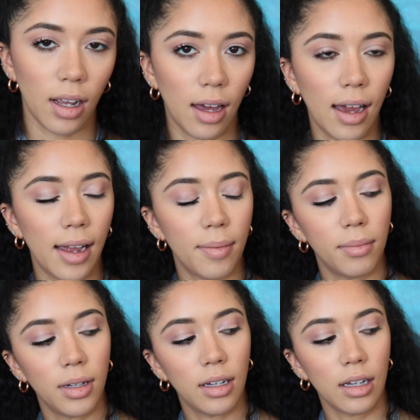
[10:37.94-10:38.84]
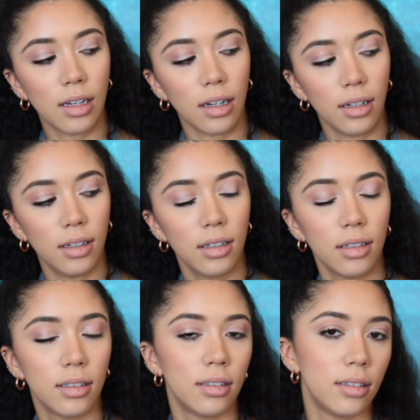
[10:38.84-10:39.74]
I mean,
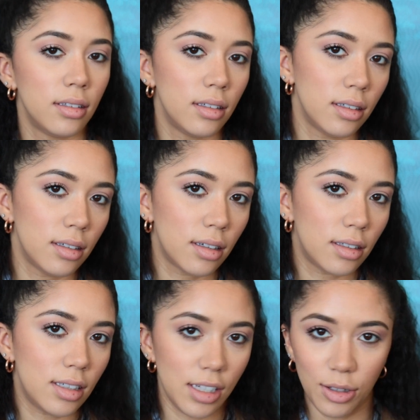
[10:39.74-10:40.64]
do